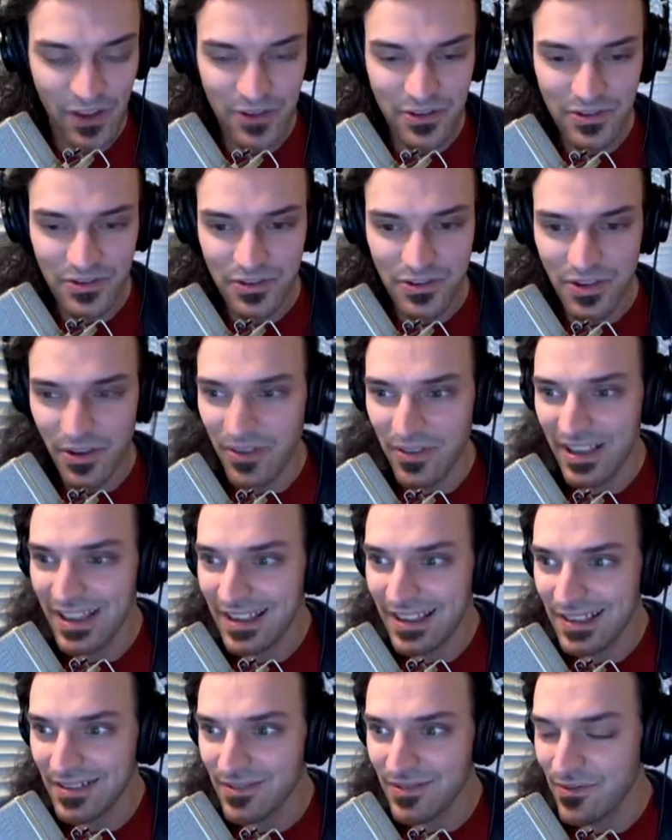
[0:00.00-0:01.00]
So right.
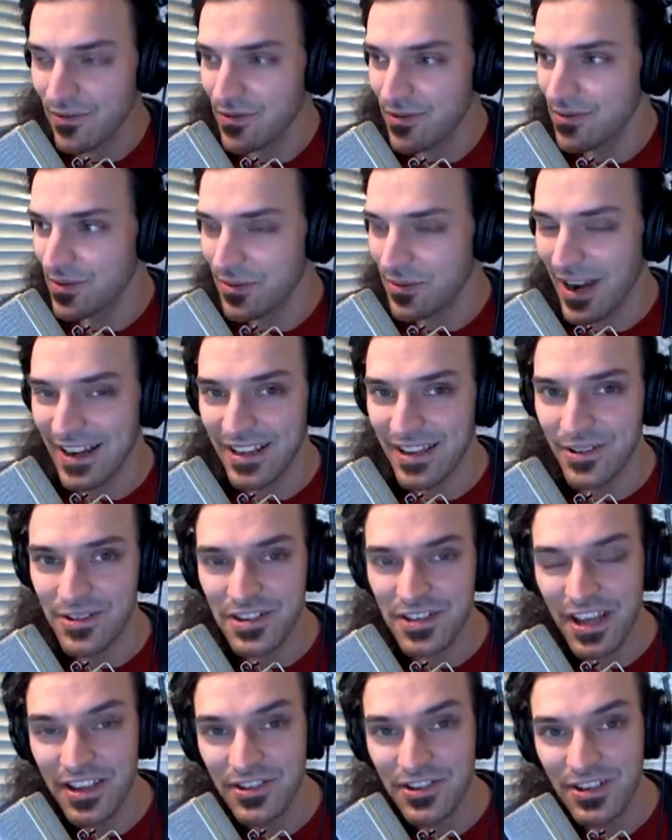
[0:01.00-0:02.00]
then through the radio
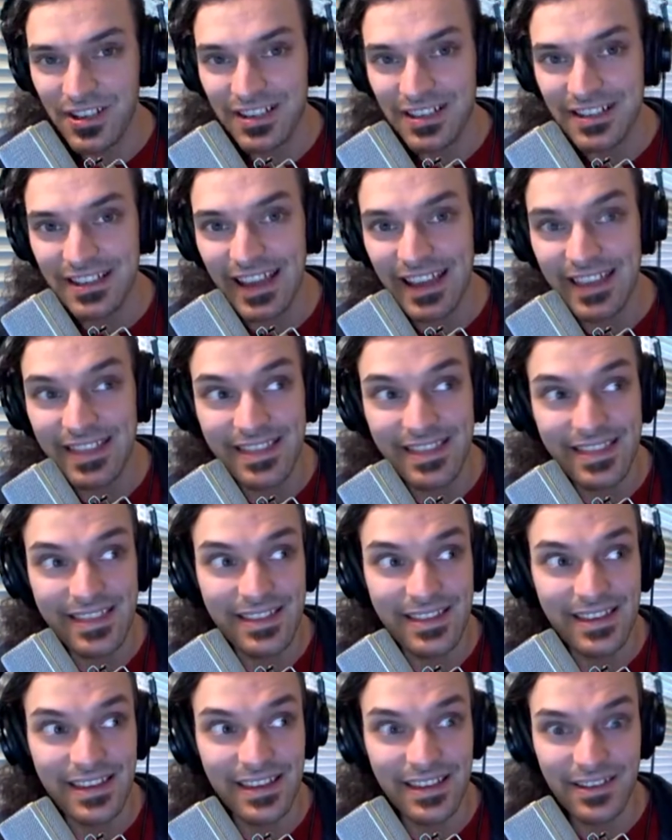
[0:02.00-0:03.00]
station, and
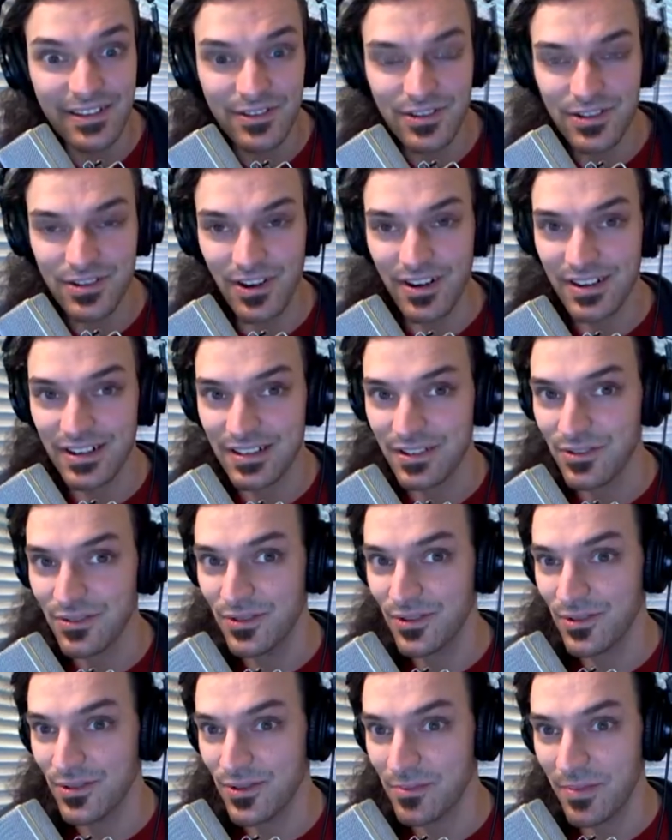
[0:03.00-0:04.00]
then starting to
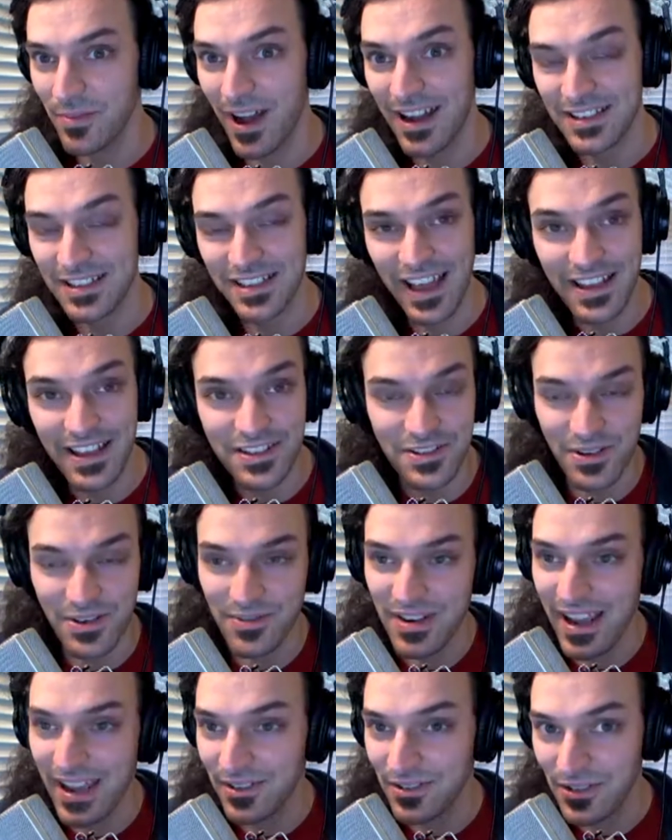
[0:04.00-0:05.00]
do the podcast. So
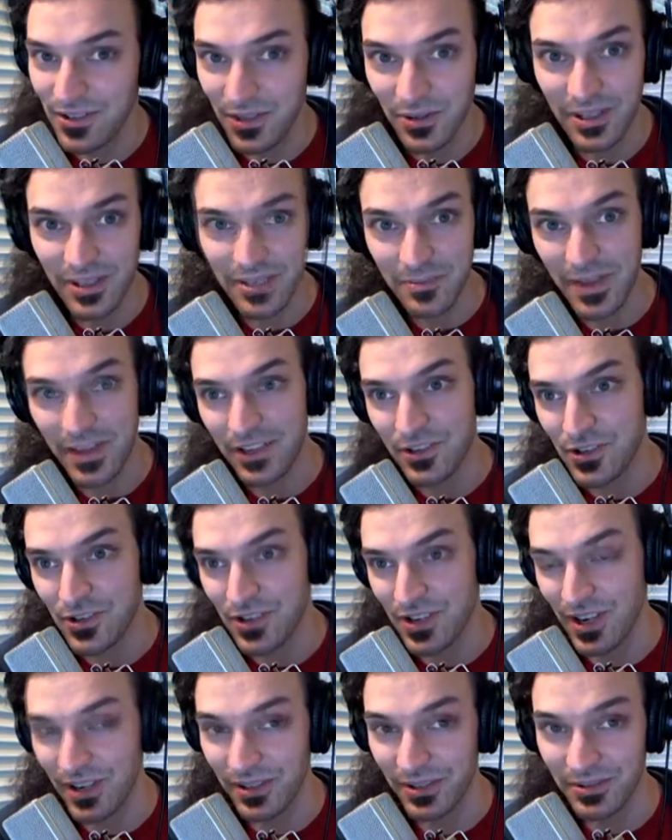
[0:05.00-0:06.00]
now doing mix
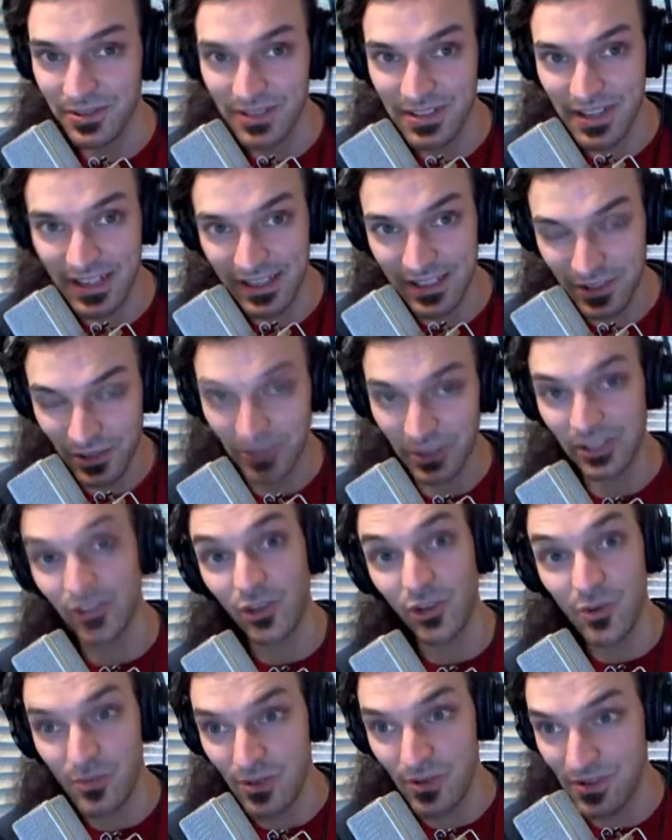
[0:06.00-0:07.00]
shows and doing
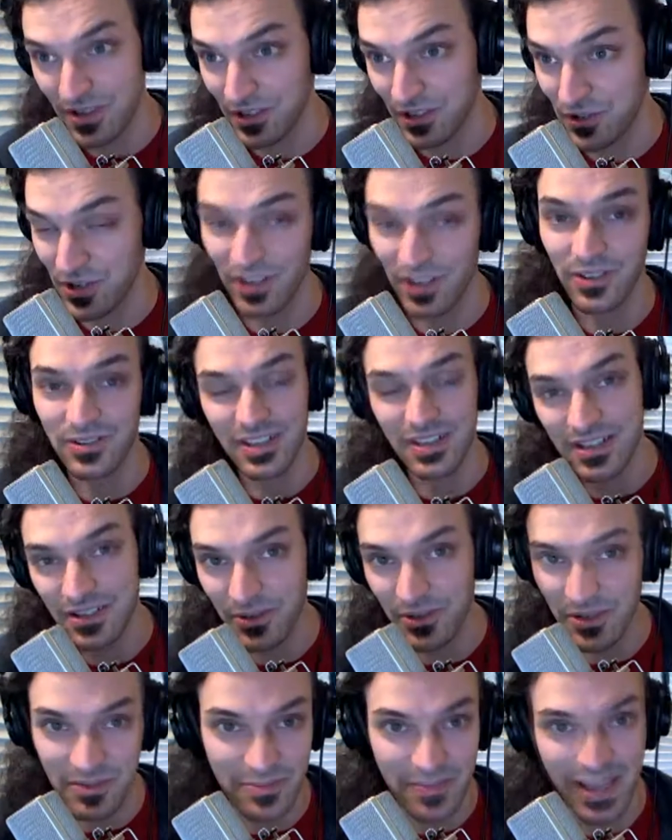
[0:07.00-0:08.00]
new music shows and
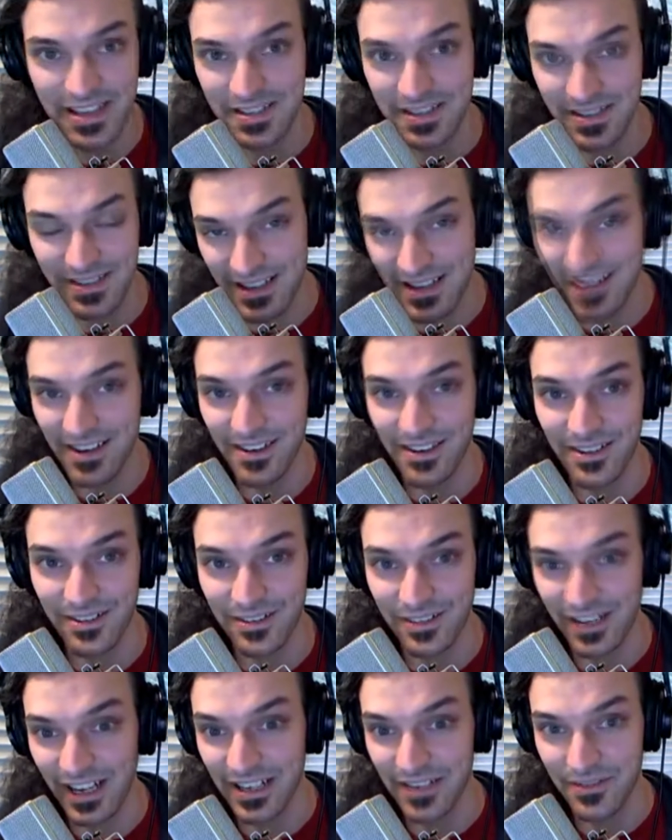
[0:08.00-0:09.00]
doing best of the year
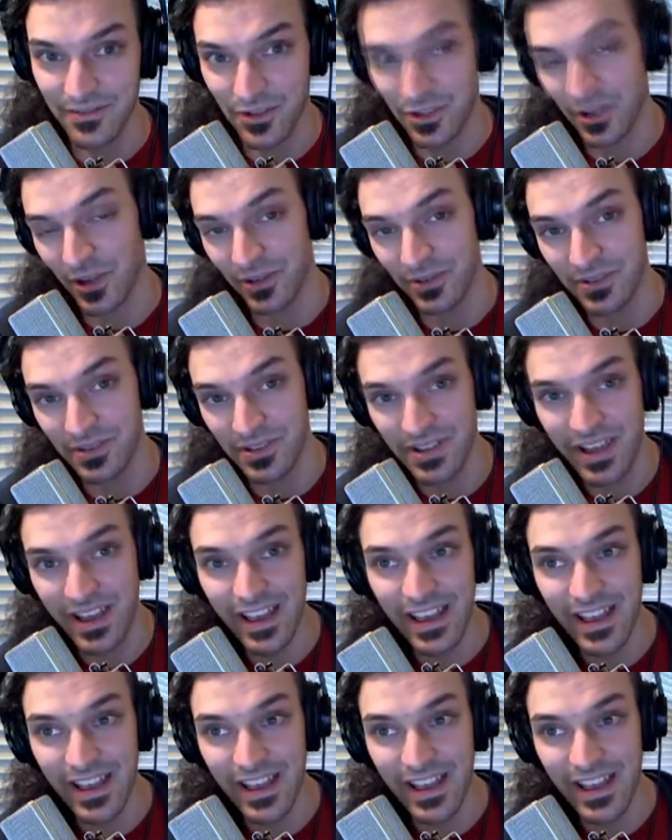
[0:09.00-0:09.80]
kind of shows,